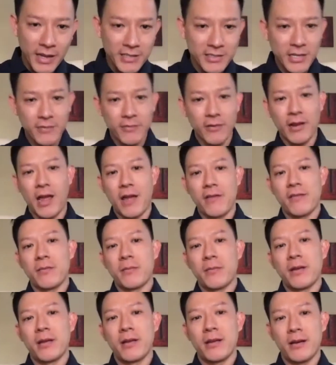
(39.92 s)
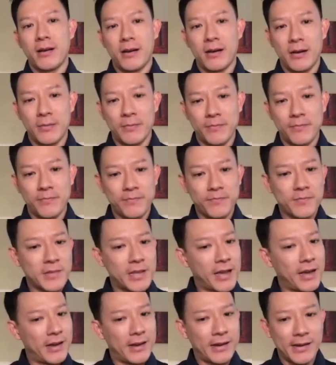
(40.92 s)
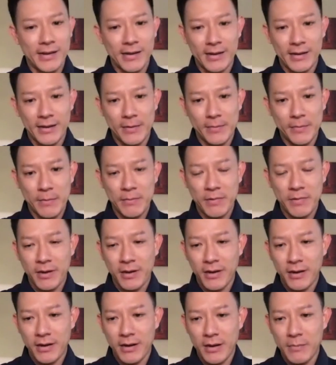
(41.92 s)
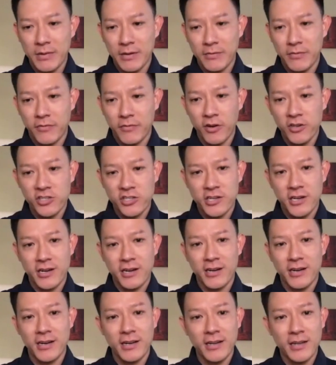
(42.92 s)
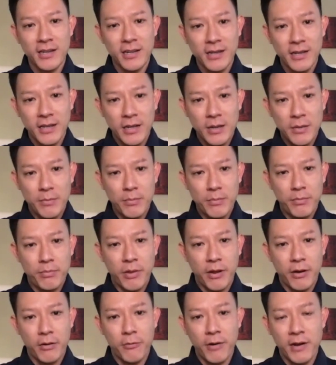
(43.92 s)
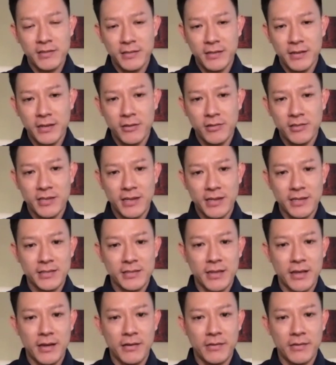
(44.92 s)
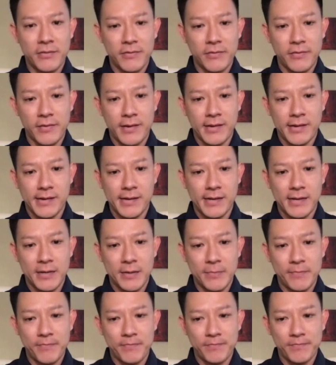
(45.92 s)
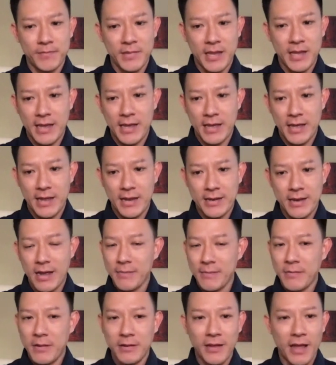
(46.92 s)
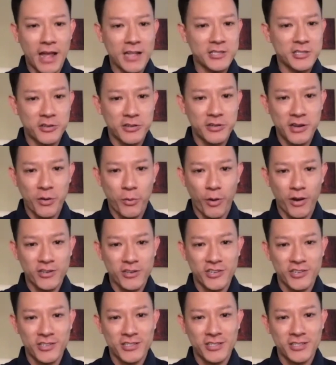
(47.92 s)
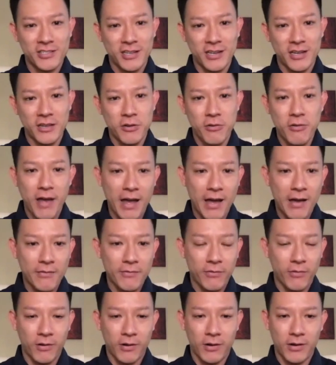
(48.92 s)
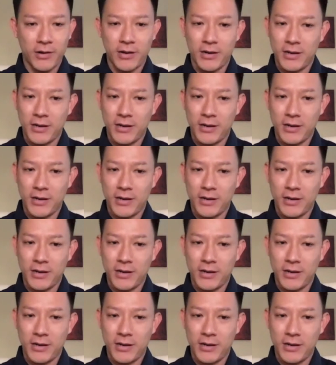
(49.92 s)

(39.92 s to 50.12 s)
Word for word: Nick, for having me. Um, yeah, um, I'm here. I'm a first-year pedo resident at U C S F, um, and yeah, I'm here to answer any questions uh, you have or